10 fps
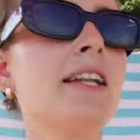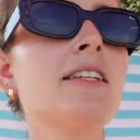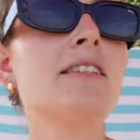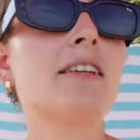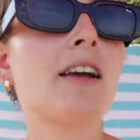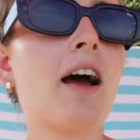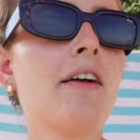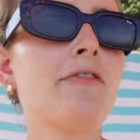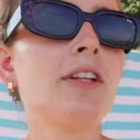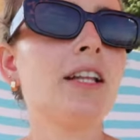And
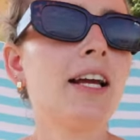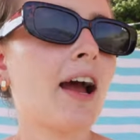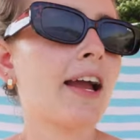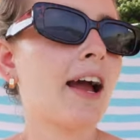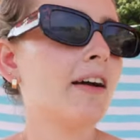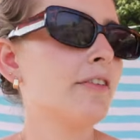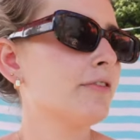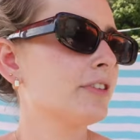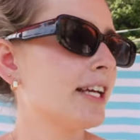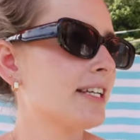I feel like I
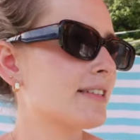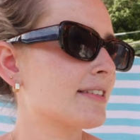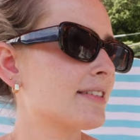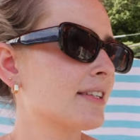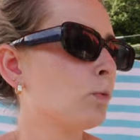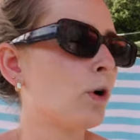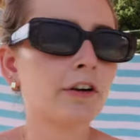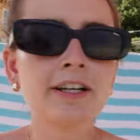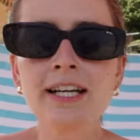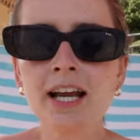have less
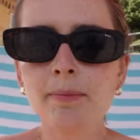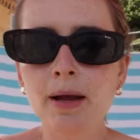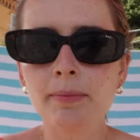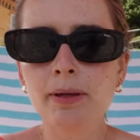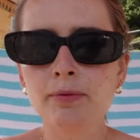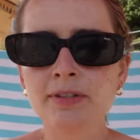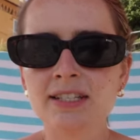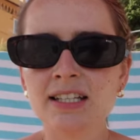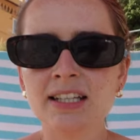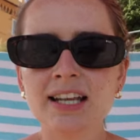worry about people
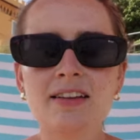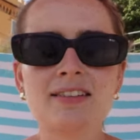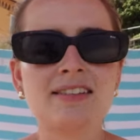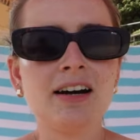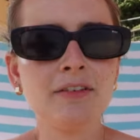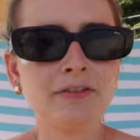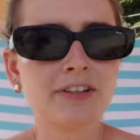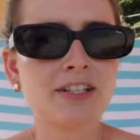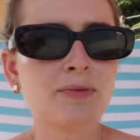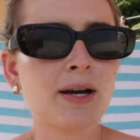stealing our stuff
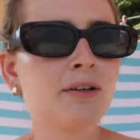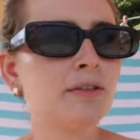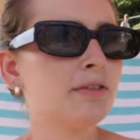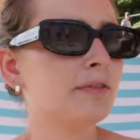as well.